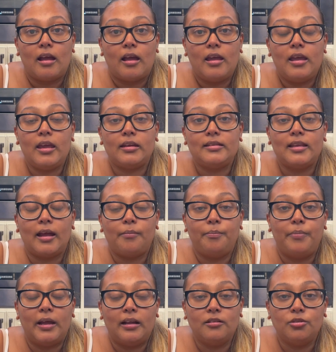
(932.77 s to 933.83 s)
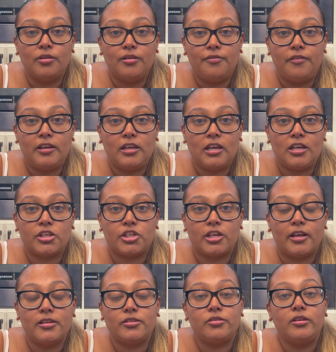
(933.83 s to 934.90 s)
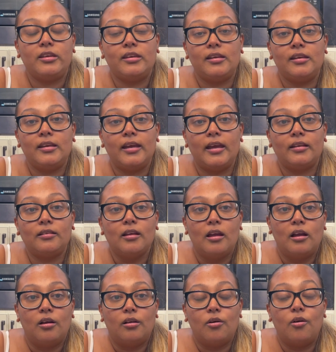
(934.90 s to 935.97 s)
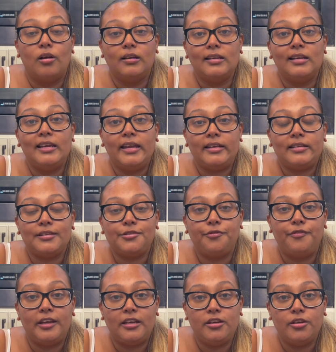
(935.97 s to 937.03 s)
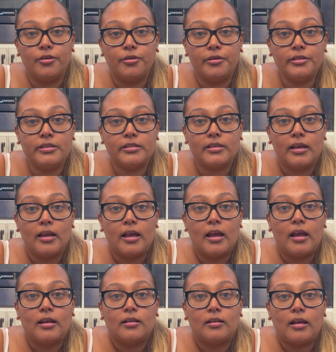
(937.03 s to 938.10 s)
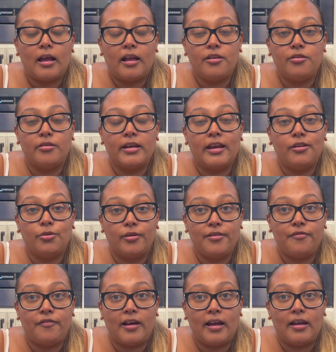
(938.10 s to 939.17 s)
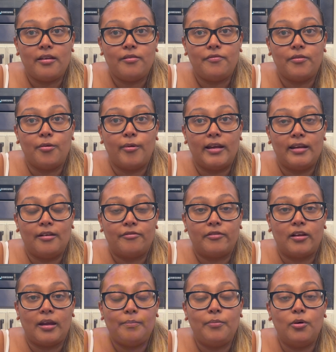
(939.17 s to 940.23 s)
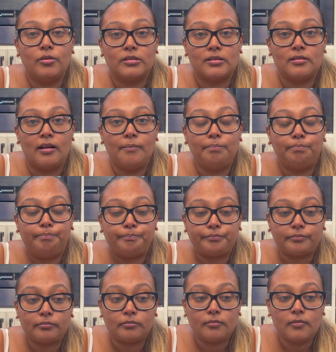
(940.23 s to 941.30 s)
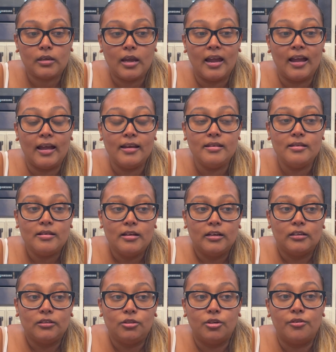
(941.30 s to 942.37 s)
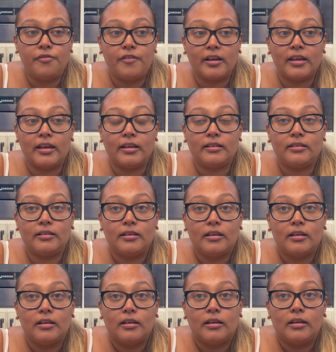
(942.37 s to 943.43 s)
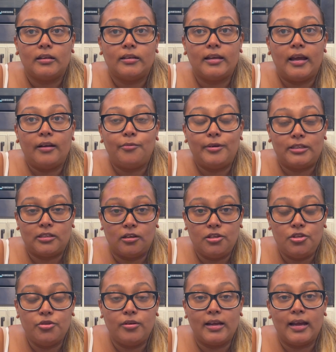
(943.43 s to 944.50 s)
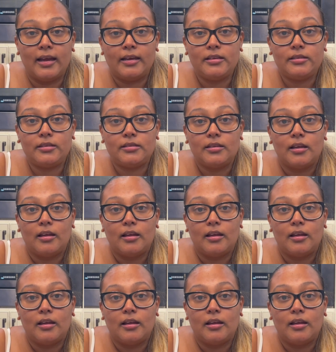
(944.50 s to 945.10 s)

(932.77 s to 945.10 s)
hit that bell notification so you can get all the latest videos, and you'll get notified for whenever I post up. And don't forget that without you guys,